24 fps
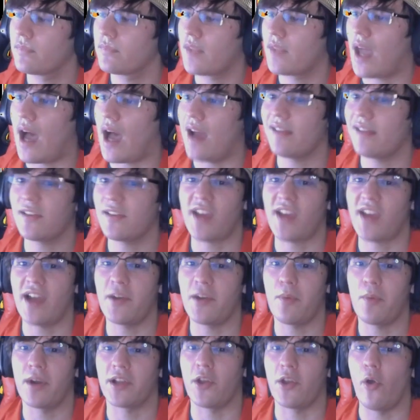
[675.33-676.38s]
I just kind of
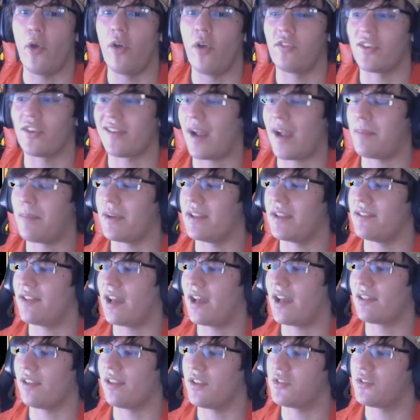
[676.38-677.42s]
want to go over Japanese
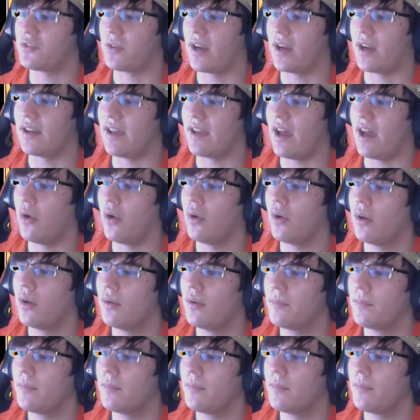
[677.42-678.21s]
deck lists right now.